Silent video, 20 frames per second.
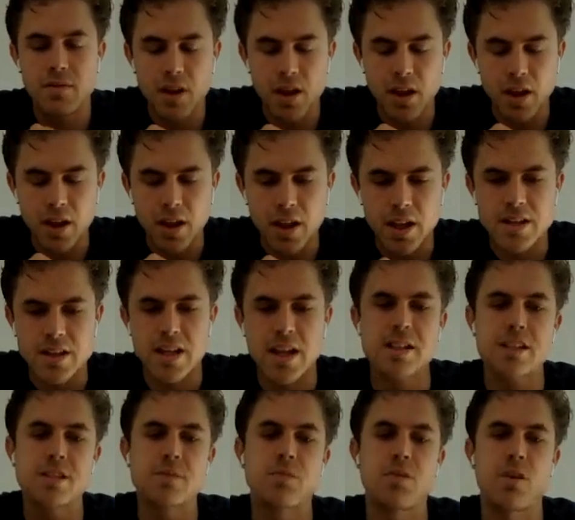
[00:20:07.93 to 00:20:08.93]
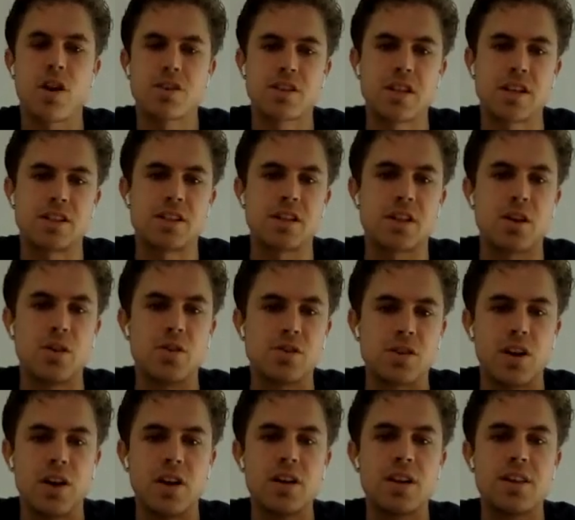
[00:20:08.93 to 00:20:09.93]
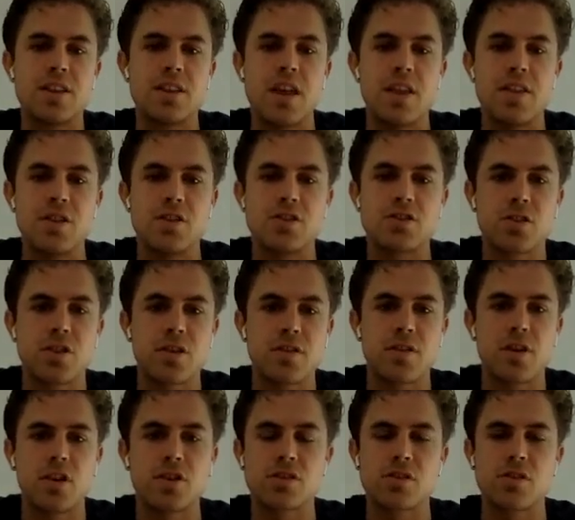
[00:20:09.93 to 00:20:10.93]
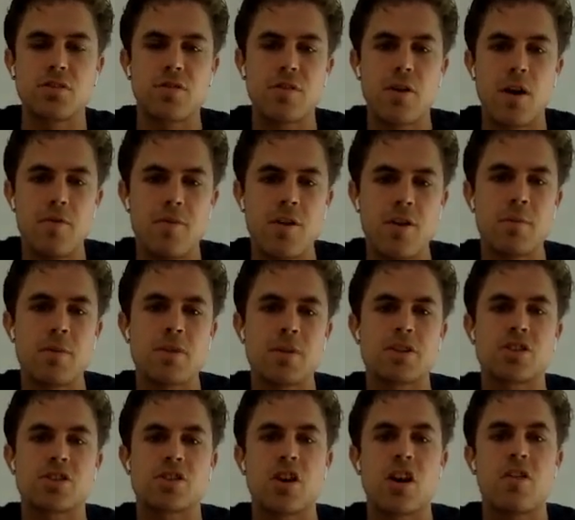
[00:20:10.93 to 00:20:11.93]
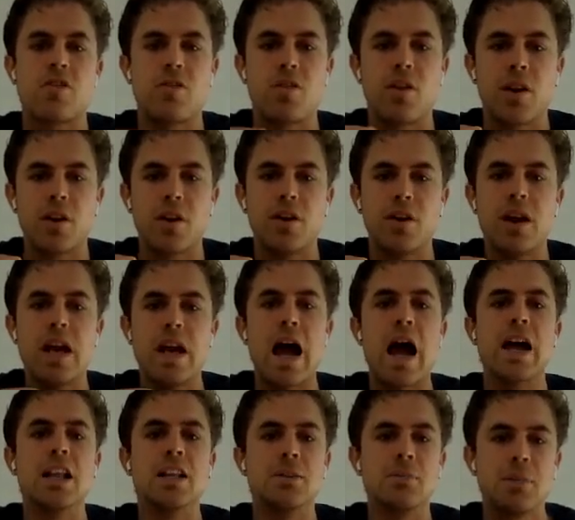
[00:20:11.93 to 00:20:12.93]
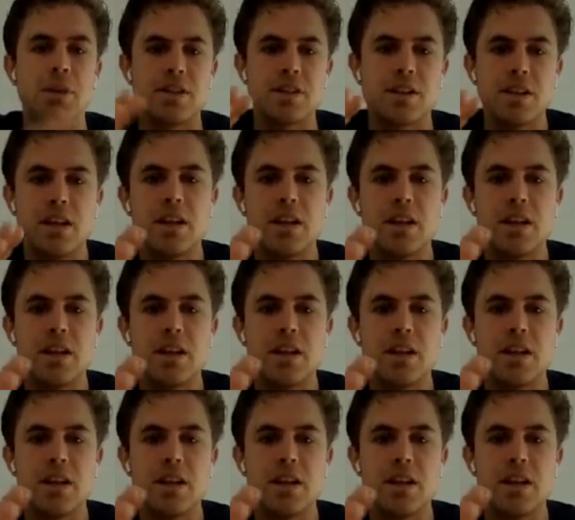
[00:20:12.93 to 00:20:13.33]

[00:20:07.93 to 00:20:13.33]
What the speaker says: intense process that goes on, and there's sort of also a very much a software element